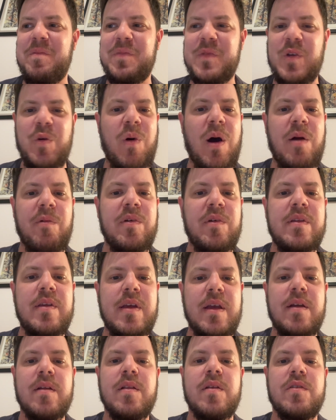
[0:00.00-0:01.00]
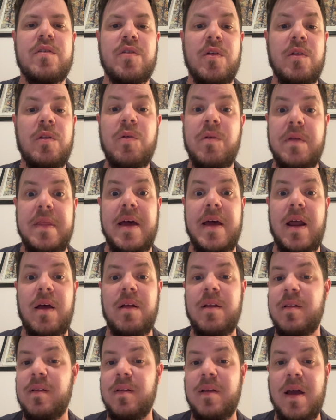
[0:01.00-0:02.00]
quite ridiculous. So look that
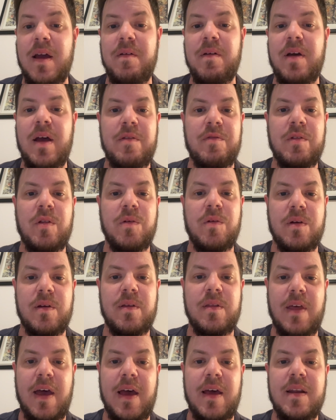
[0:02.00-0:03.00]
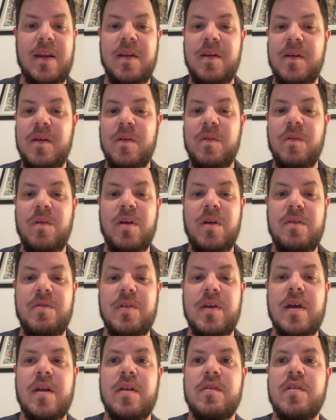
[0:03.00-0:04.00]
up, have a look at that if
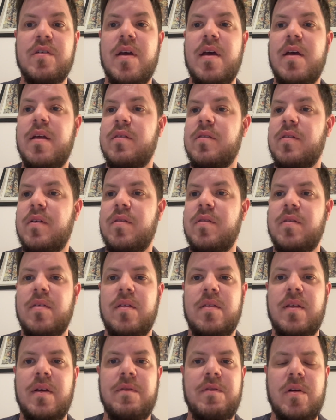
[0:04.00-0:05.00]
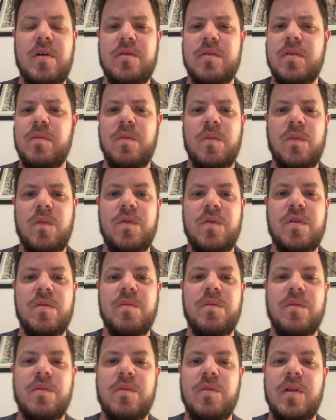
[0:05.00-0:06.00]
you get a chance, because they've got some
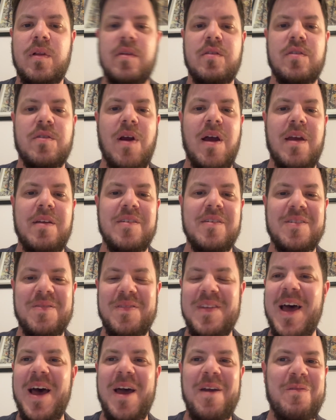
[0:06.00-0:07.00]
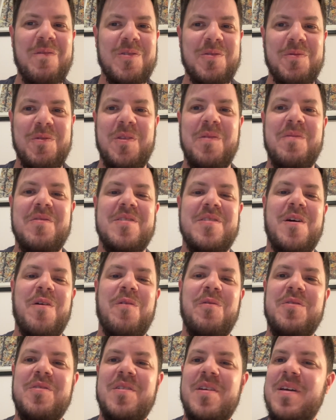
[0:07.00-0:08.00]
really strange names for
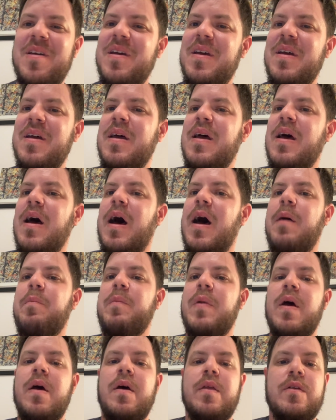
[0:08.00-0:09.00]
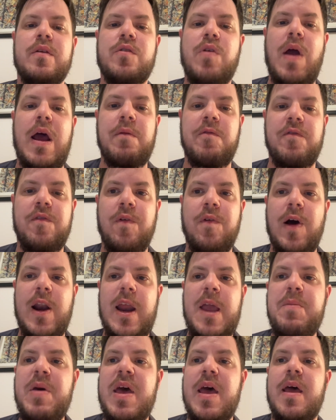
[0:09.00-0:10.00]
themselves. The track
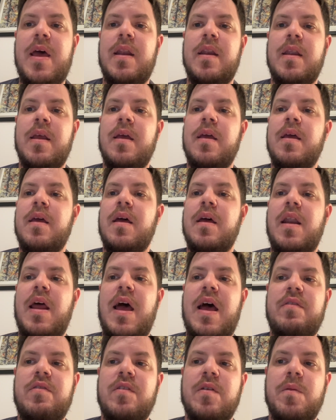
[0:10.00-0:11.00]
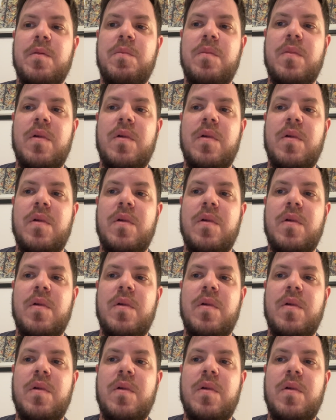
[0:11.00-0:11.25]
Funny Man, it has some